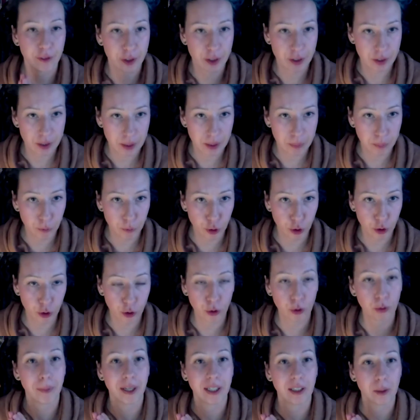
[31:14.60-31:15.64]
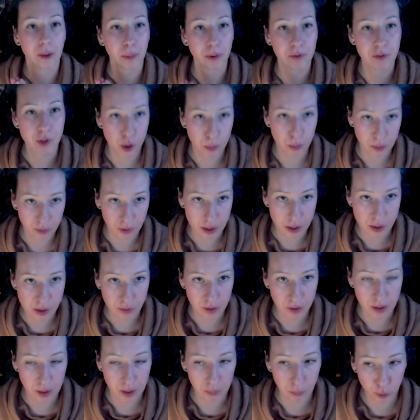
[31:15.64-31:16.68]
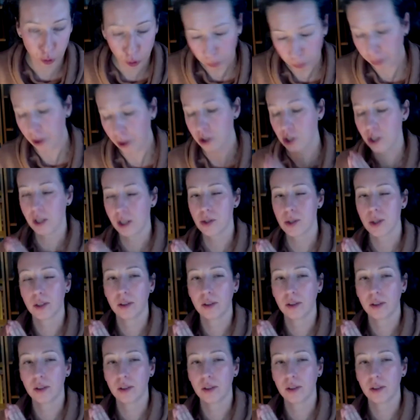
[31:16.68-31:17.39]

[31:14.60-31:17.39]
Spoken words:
for theme 2 made up of supervisors for theme 2 projects,